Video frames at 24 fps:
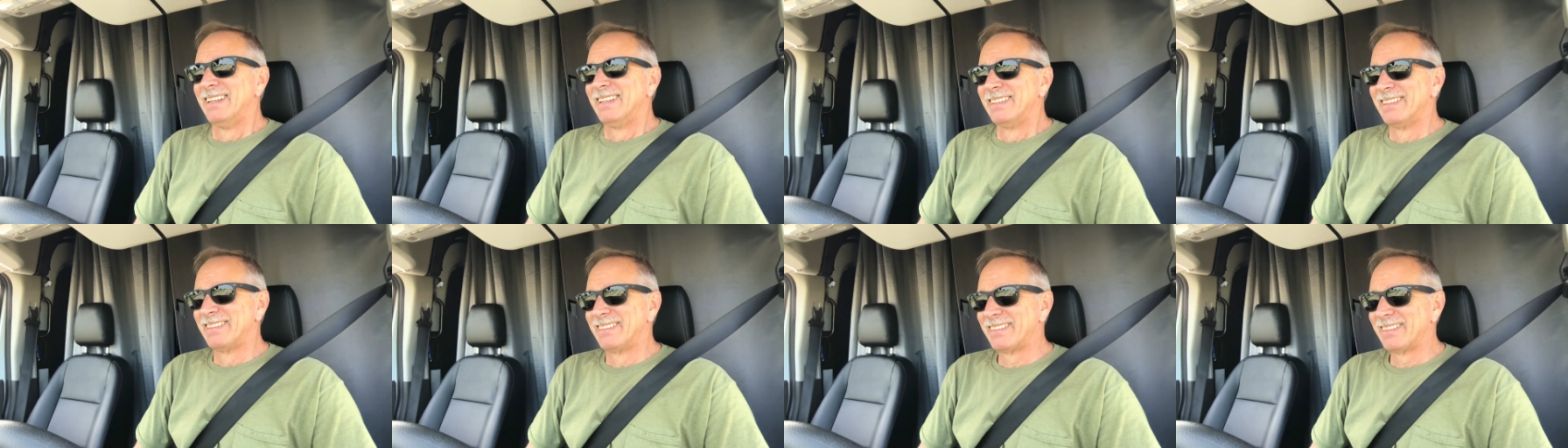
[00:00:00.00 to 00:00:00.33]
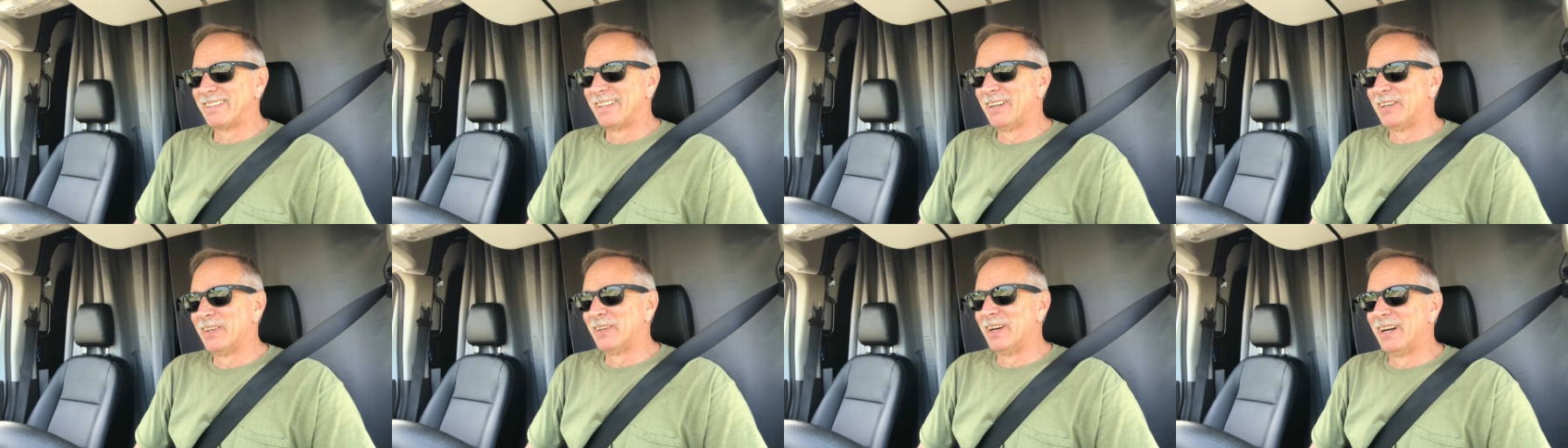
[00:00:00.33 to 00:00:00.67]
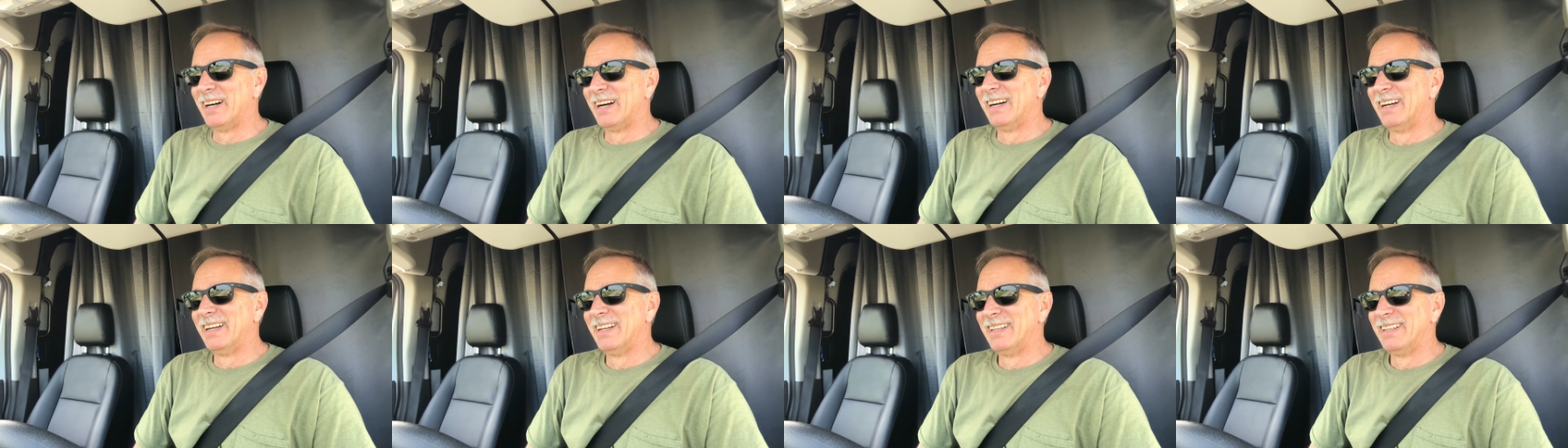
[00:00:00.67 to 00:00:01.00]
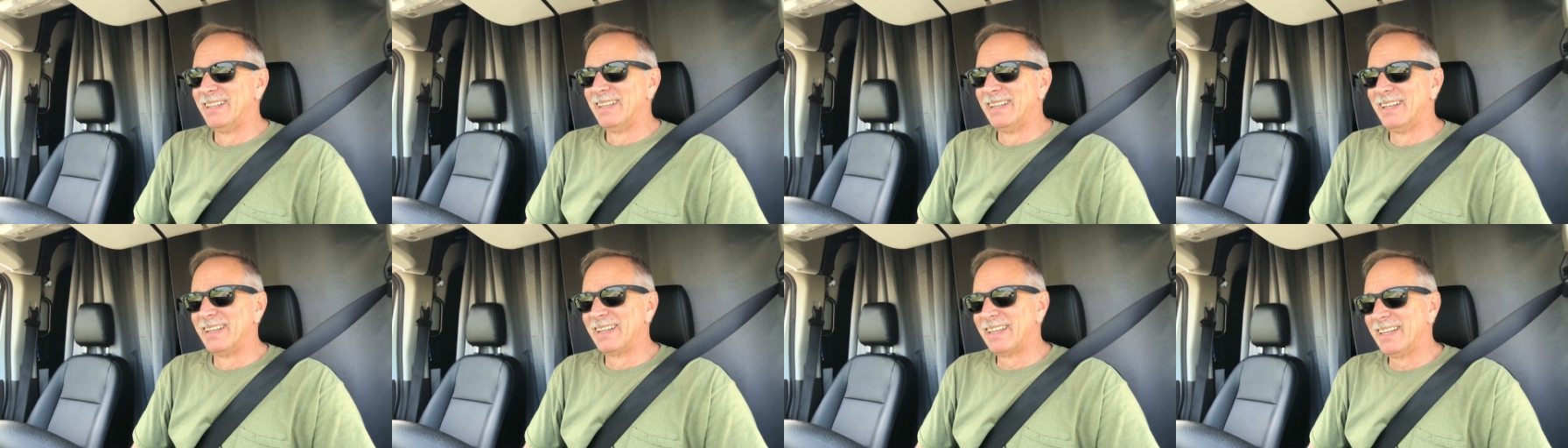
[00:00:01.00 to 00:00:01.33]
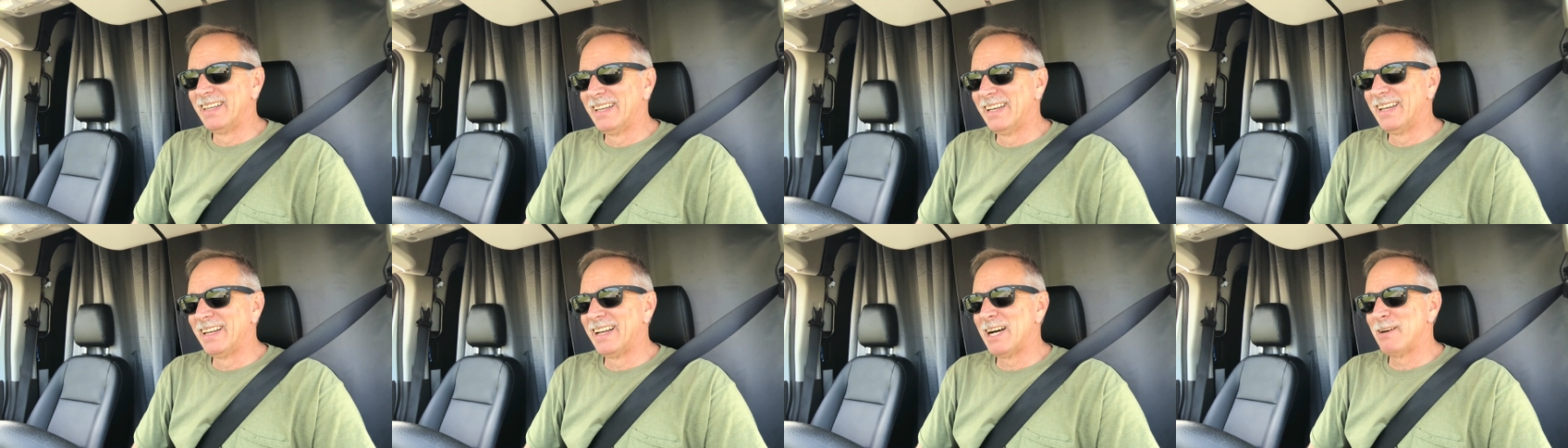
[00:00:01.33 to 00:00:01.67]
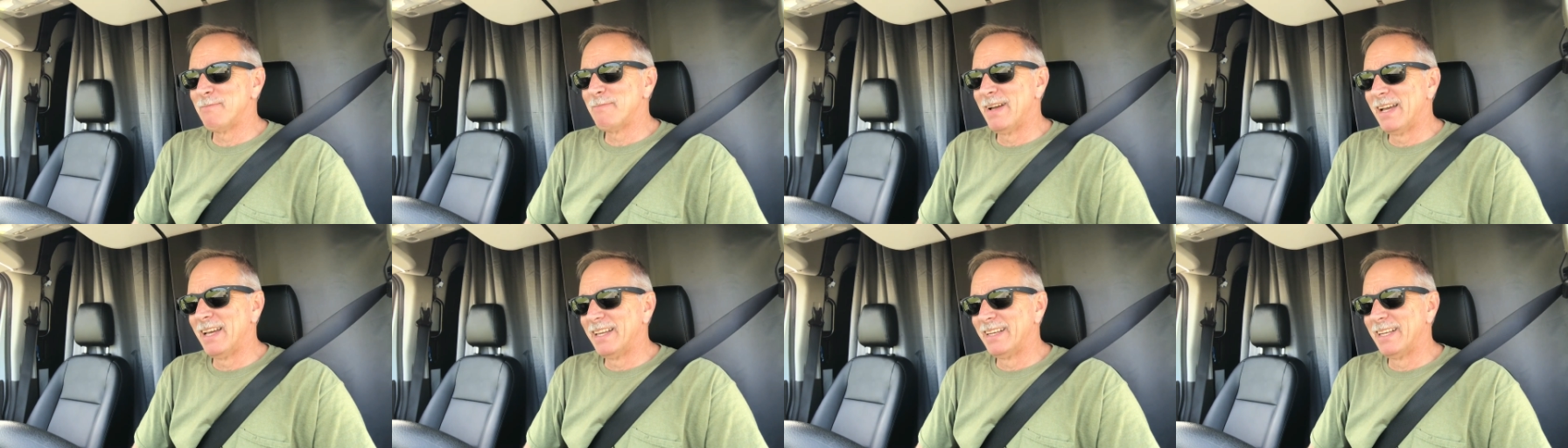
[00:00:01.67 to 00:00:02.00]
So again,
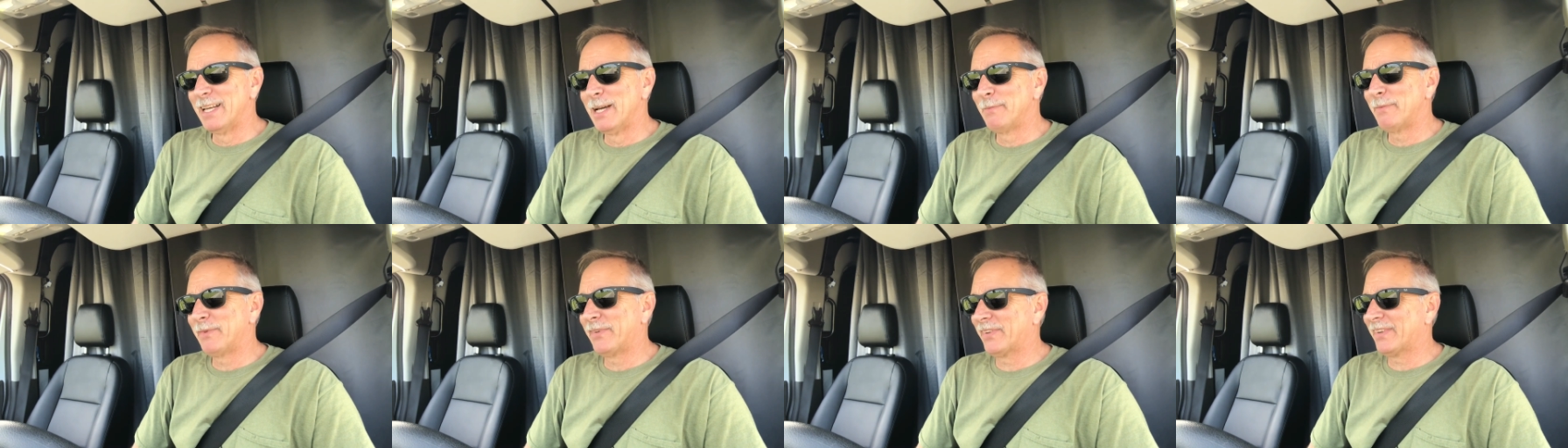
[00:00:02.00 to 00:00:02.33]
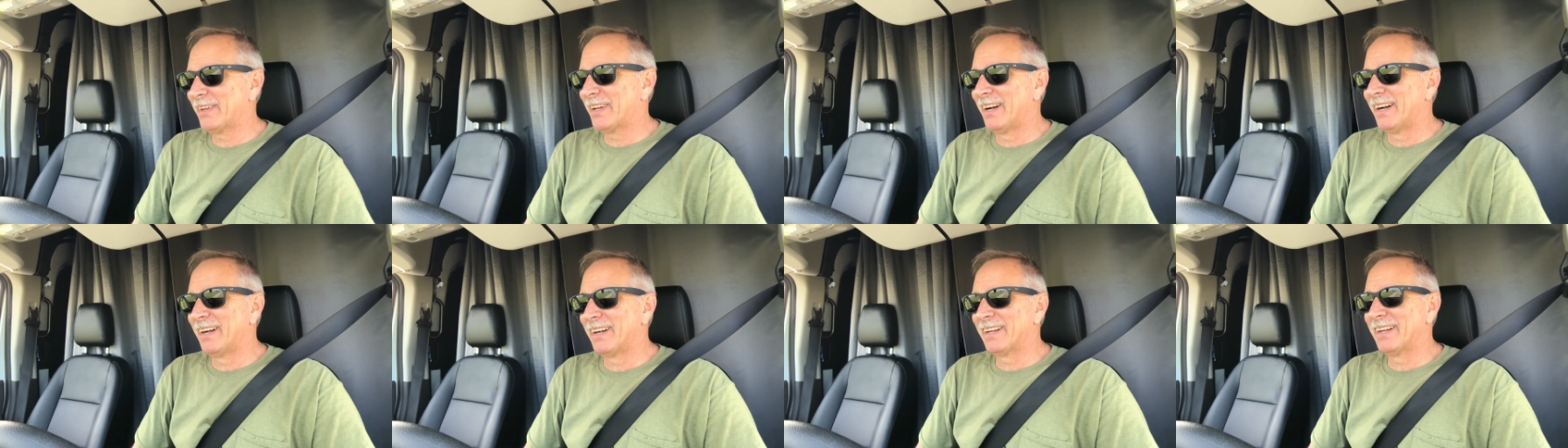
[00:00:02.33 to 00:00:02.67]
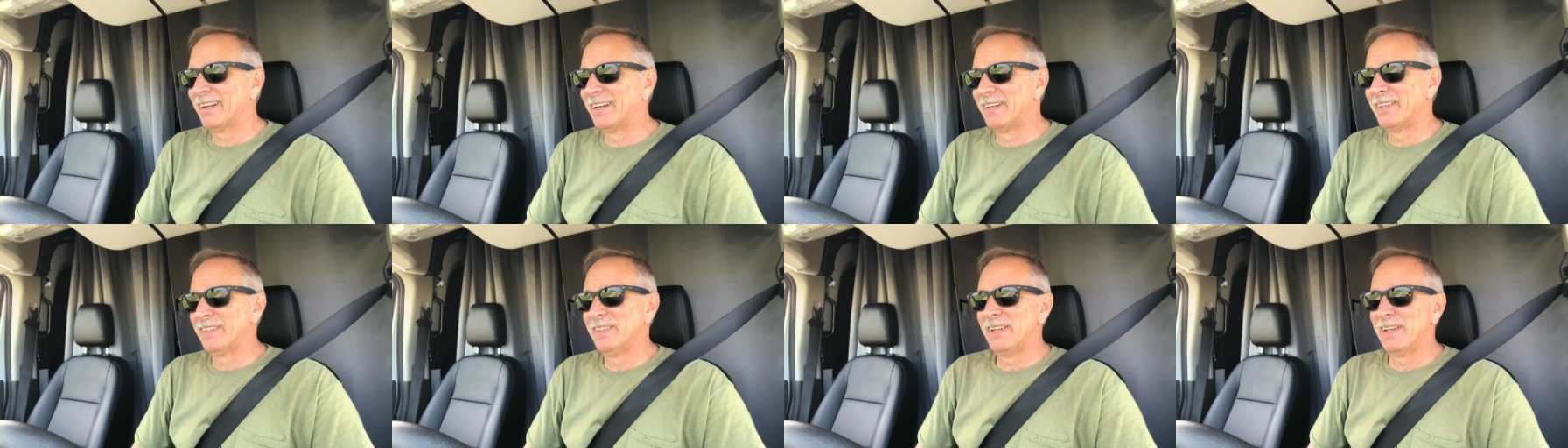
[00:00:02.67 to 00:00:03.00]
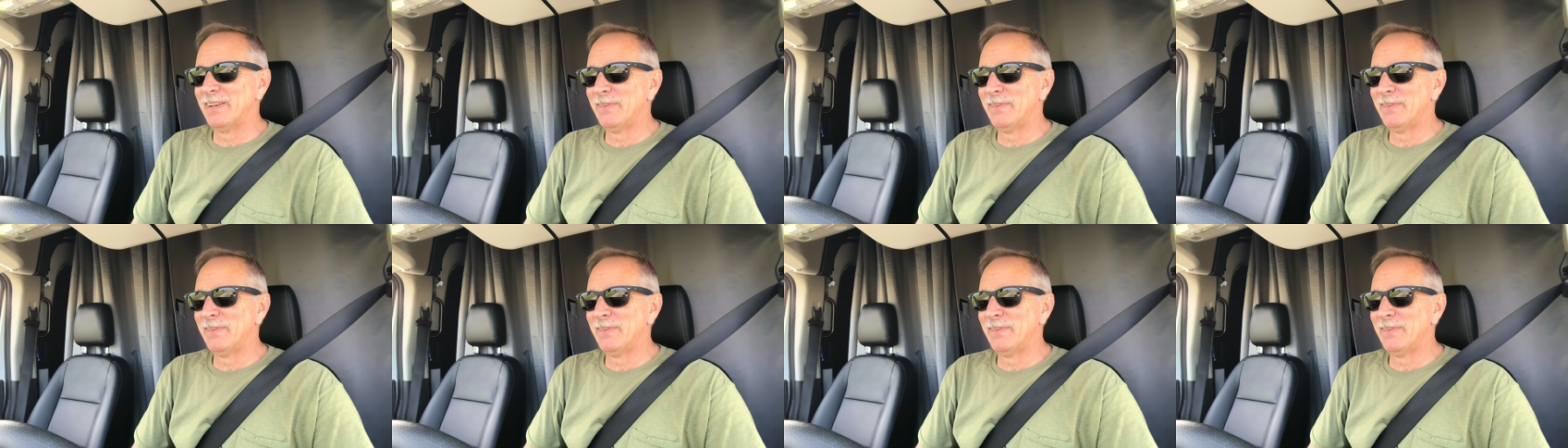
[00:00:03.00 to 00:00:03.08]
I'm heading up to Chicago.